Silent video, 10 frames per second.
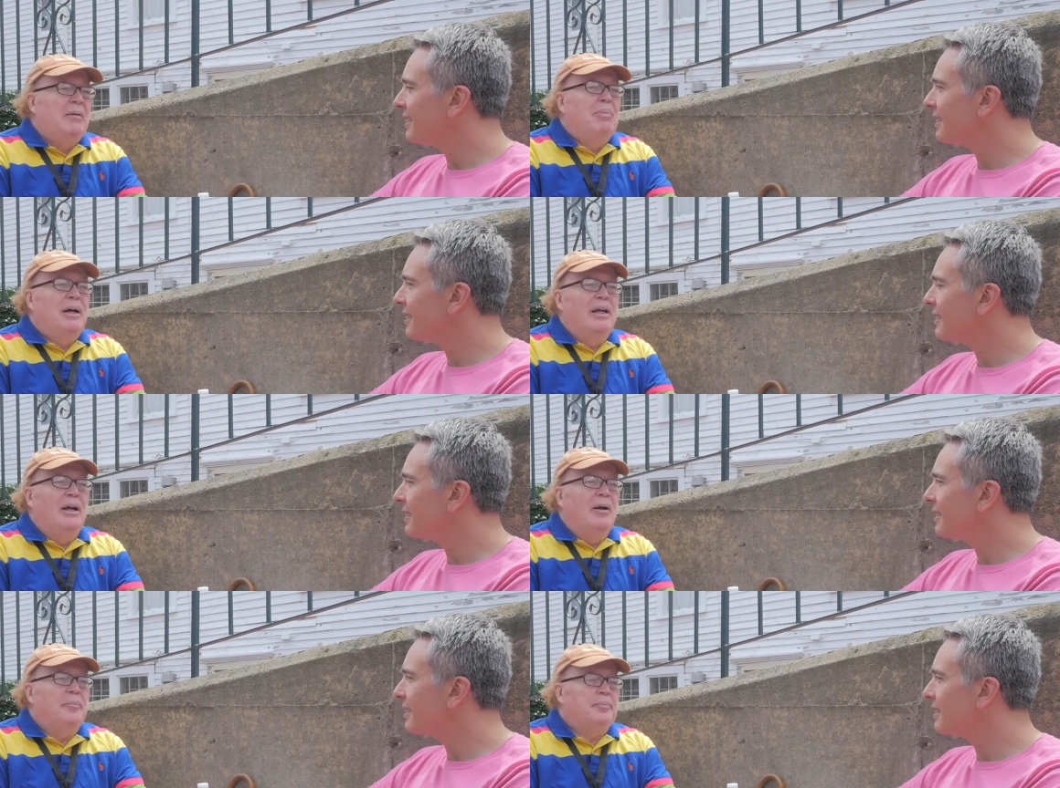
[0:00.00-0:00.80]
Speaker 1: But
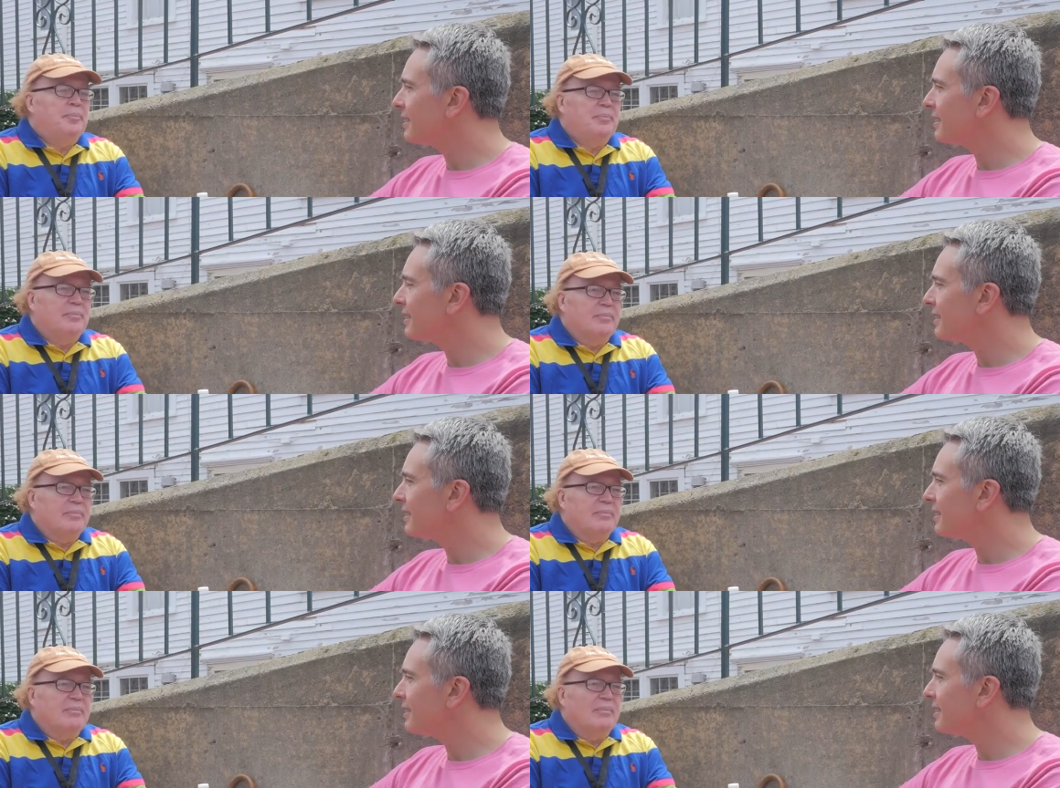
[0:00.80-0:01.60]

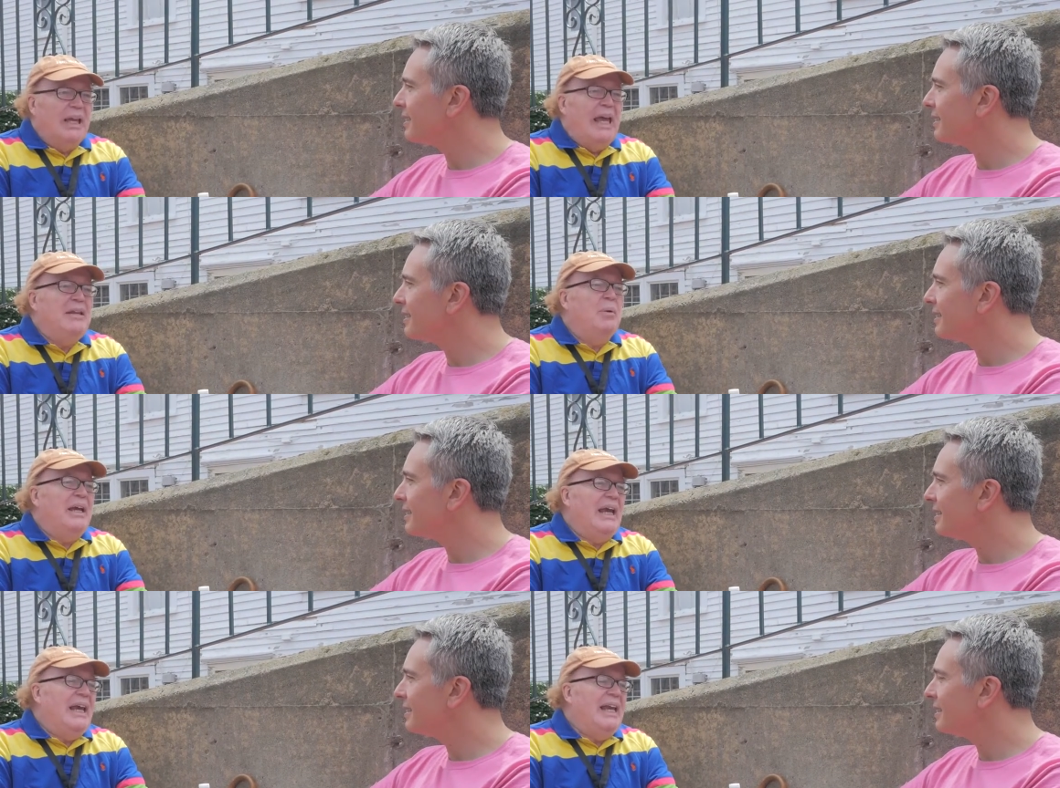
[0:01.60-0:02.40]

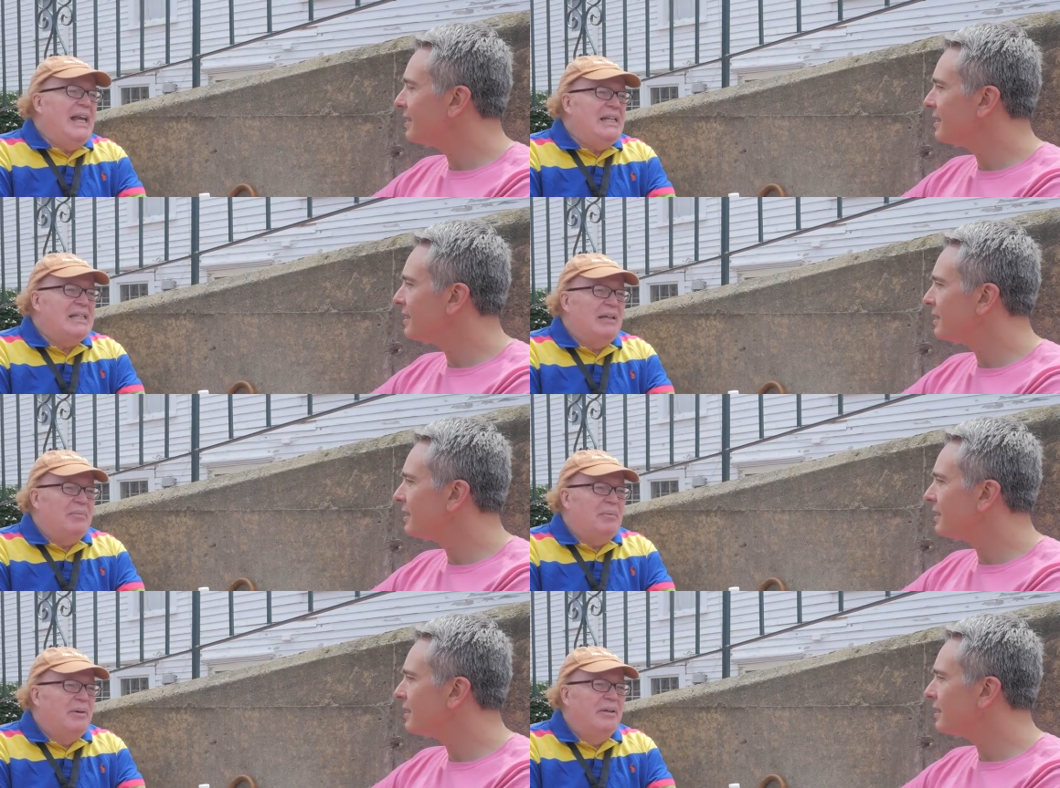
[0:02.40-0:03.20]
anyway, it ends
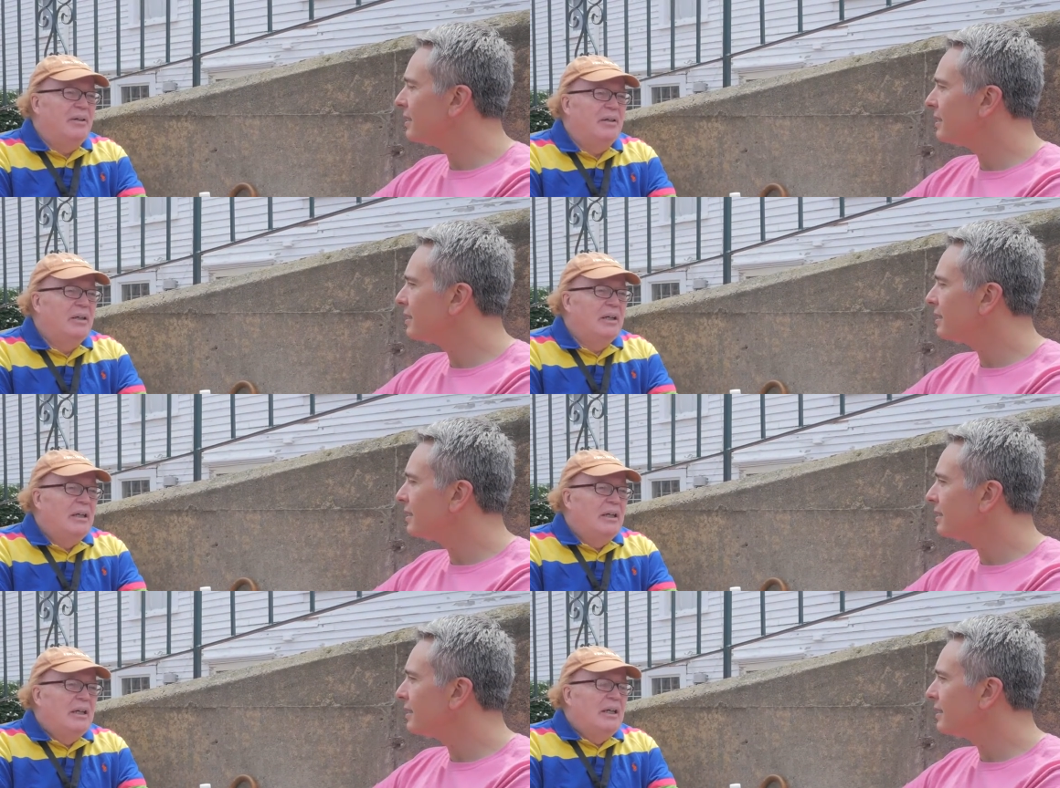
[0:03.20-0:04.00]
up
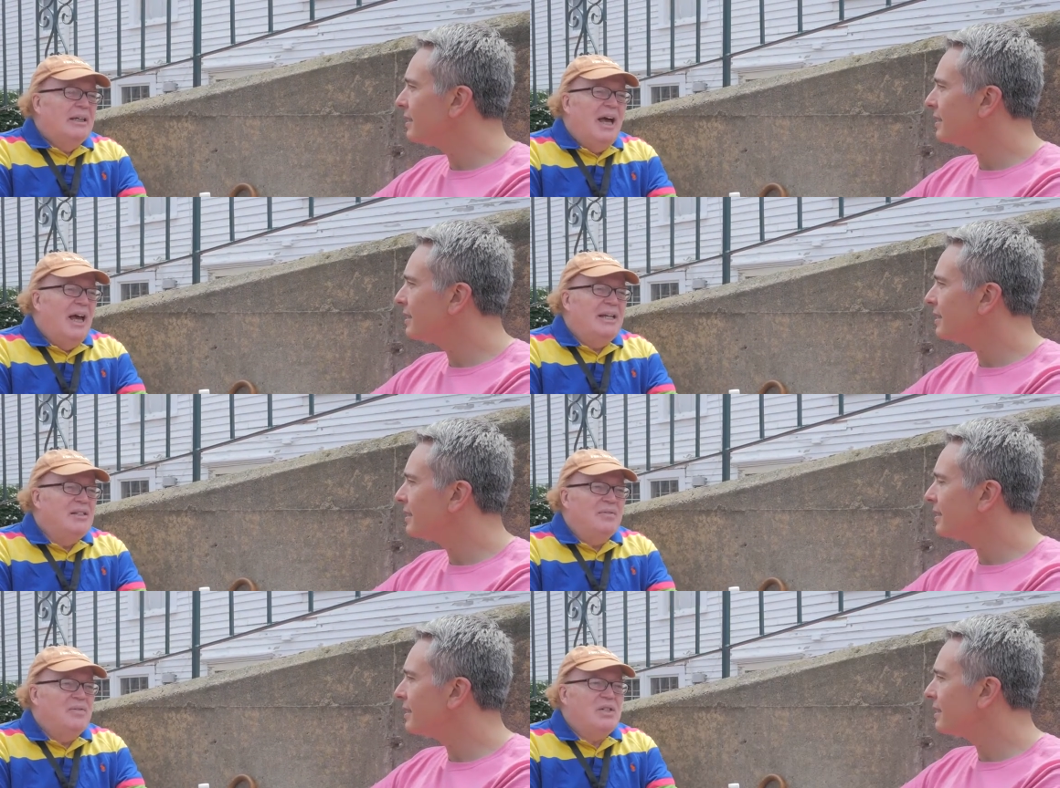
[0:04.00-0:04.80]

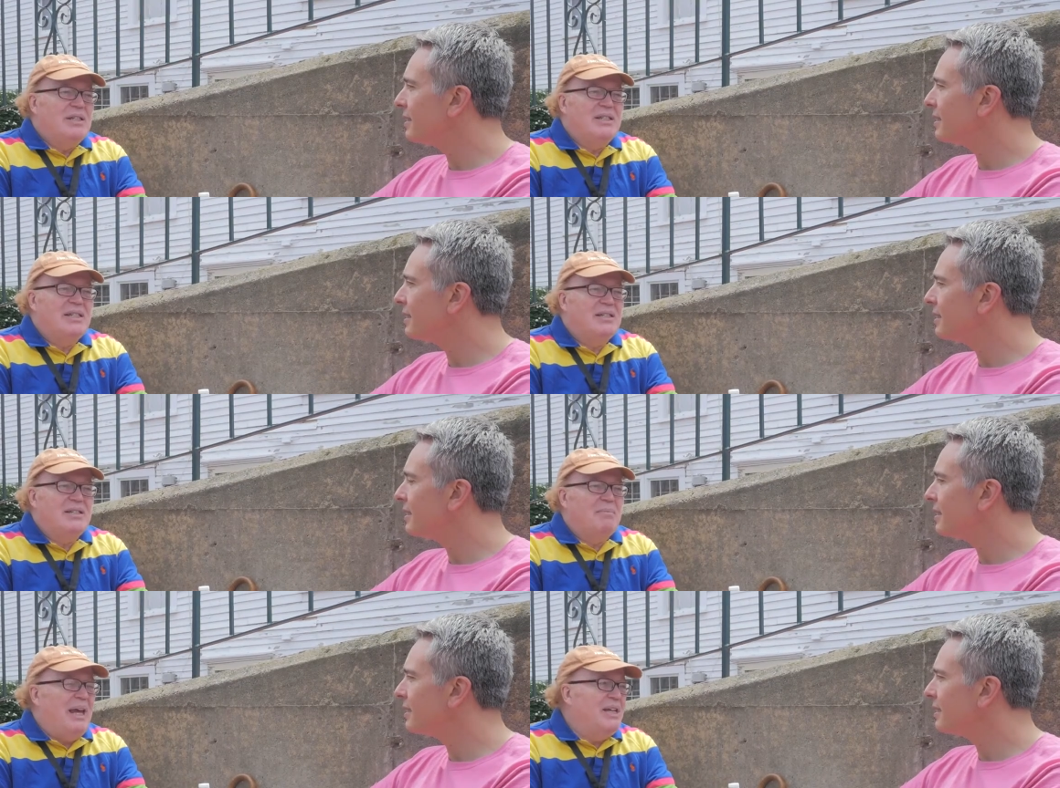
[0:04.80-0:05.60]
kind of just
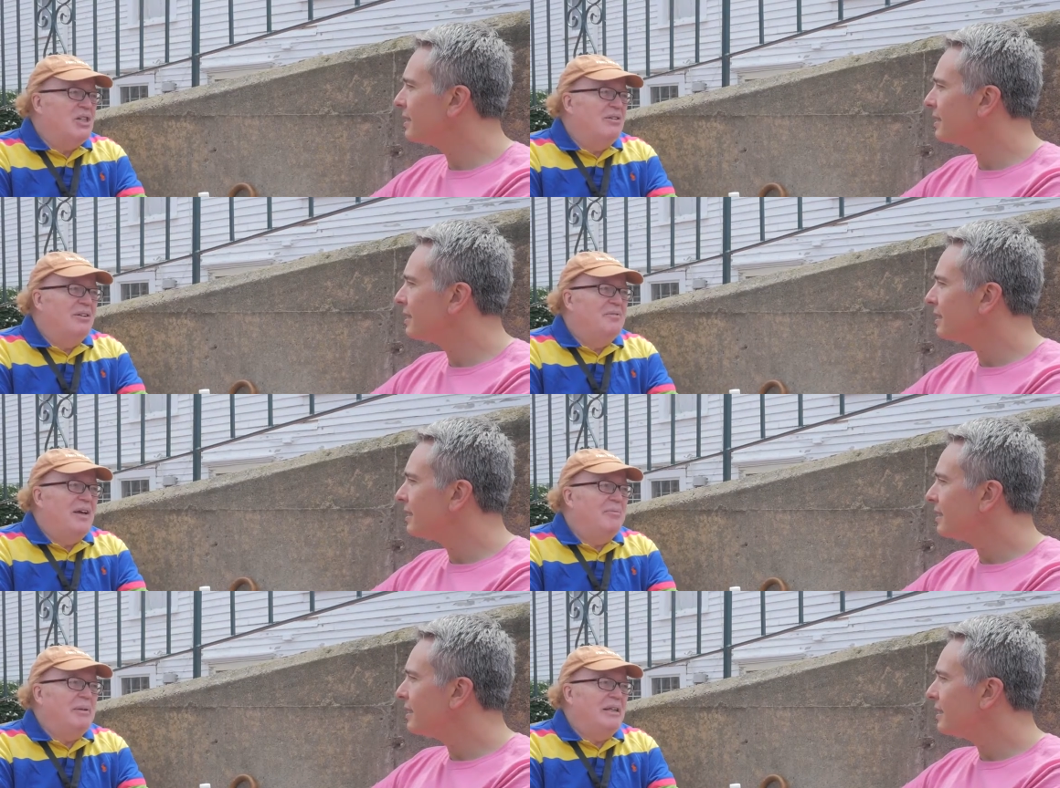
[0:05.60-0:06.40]
magical and
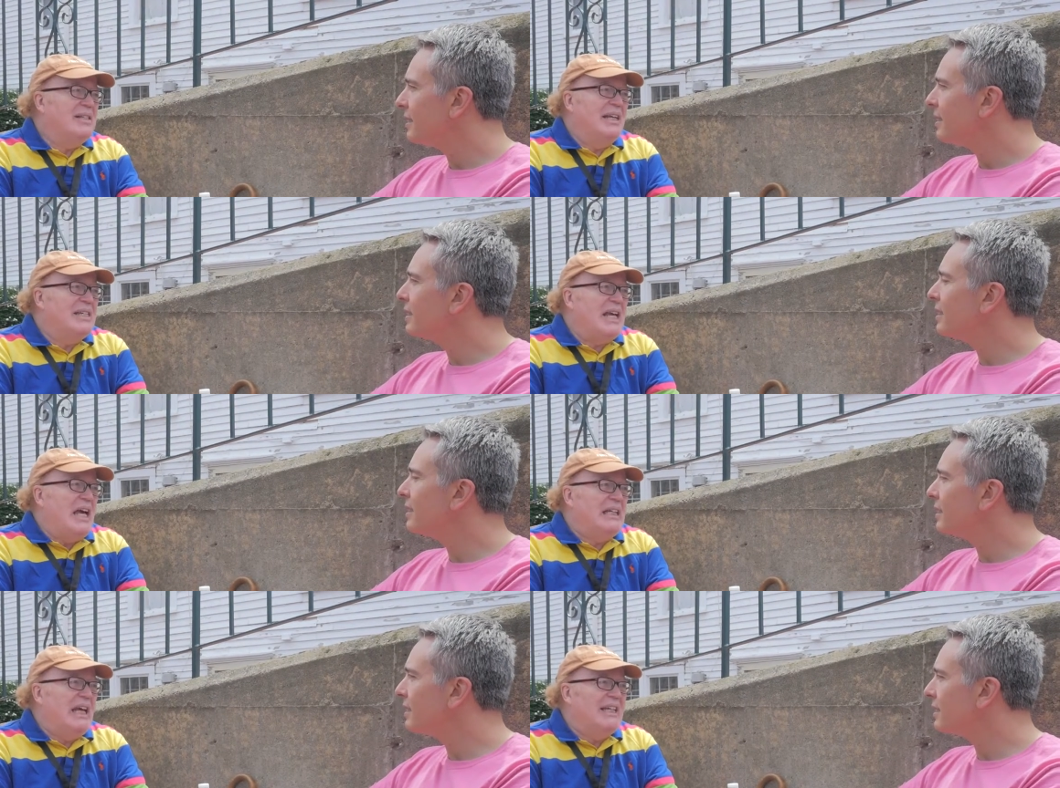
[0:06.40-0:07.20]
fabulous, like
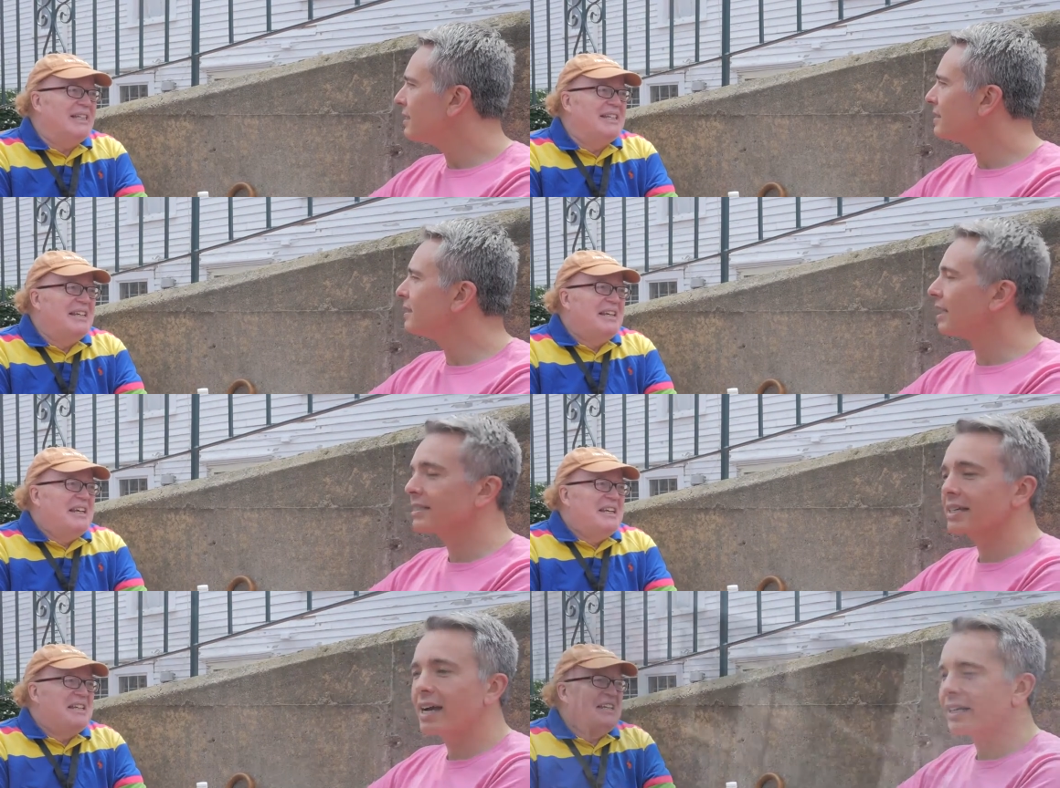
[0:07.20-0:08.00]
Scott Cakes. Like
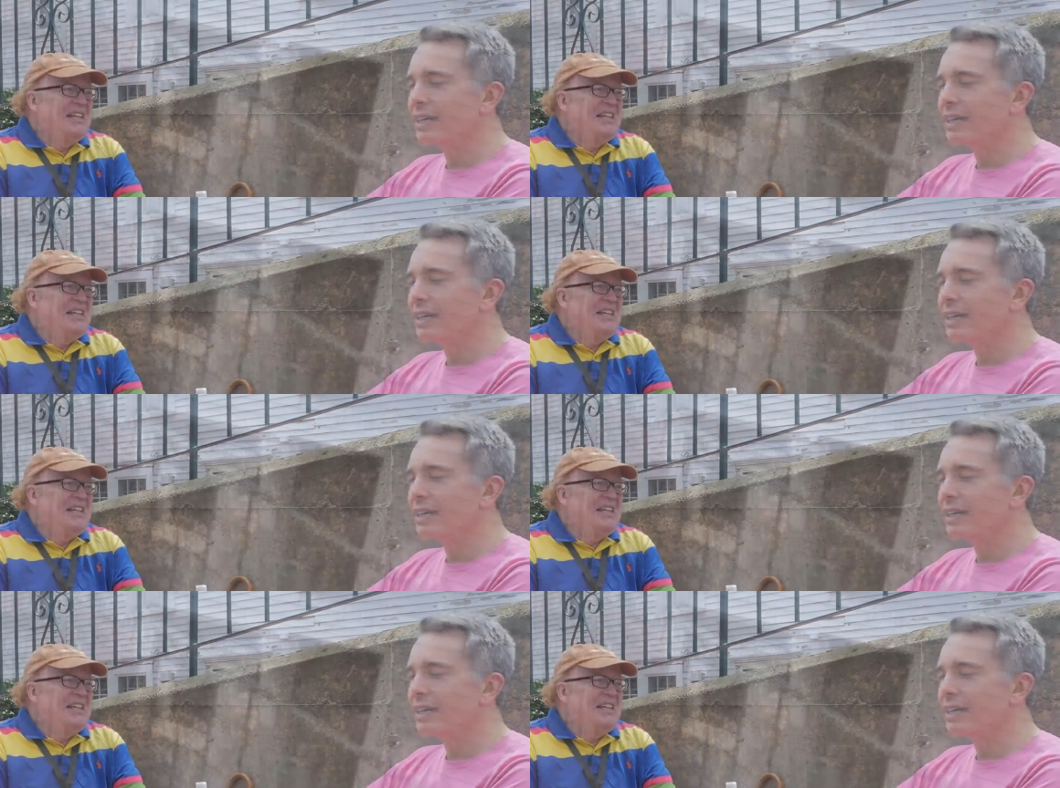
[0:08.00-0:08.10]
Scott